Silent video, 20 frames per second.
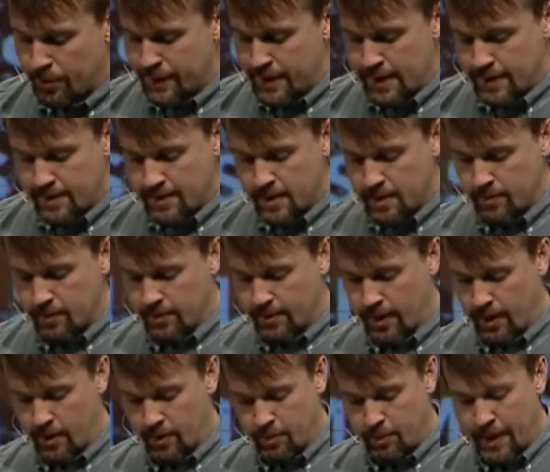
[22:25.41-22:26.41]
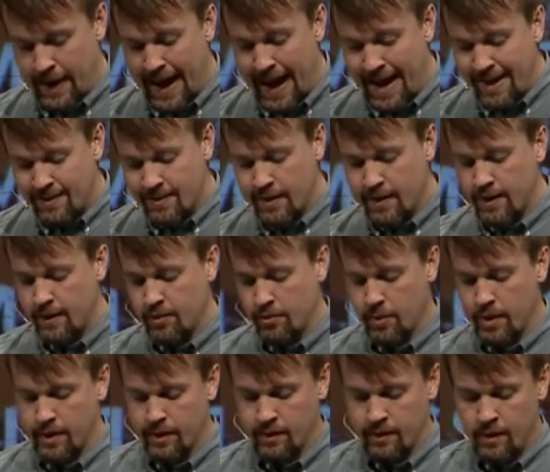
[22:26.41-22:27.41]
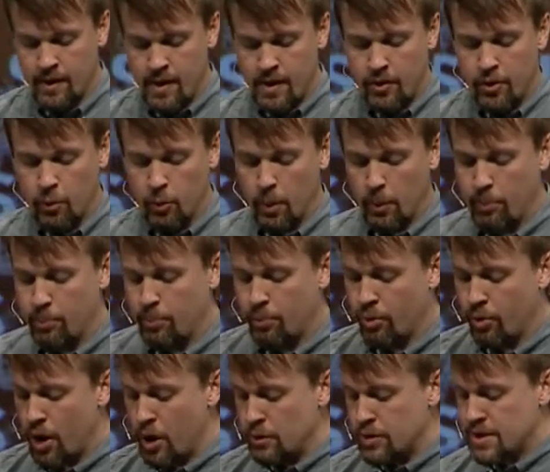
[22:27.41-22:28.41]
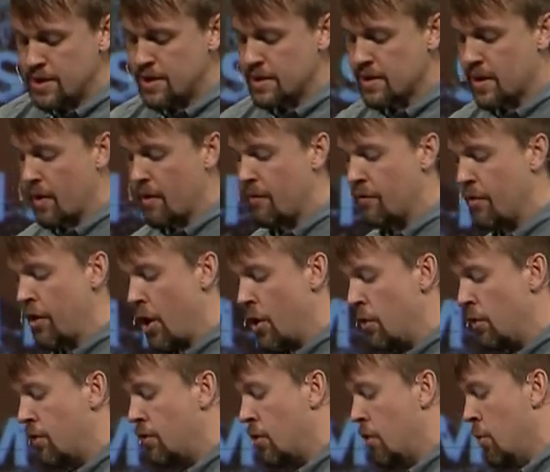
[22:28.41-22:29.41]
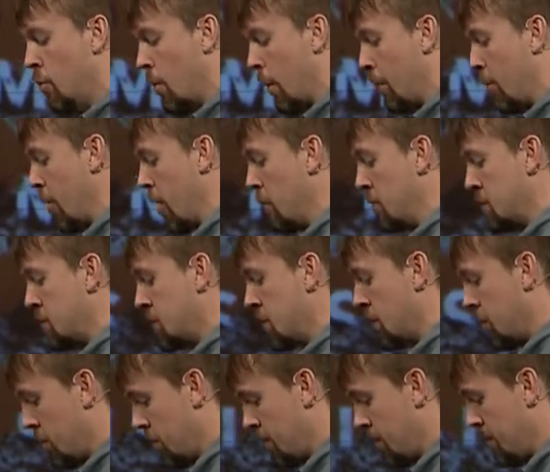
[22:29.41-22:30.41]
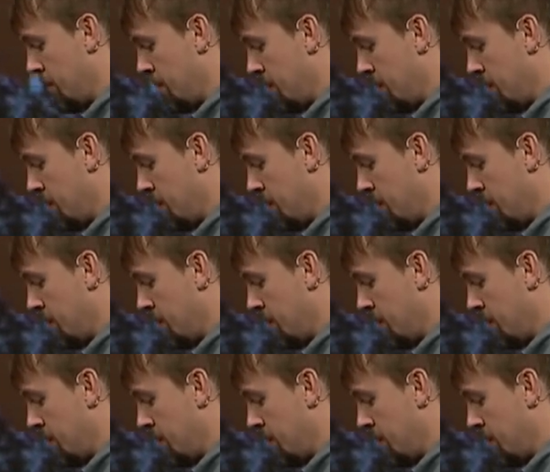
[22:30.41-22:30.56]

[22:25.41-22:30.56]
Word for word: please himself, but as it is written, the reproaches of those who reproached you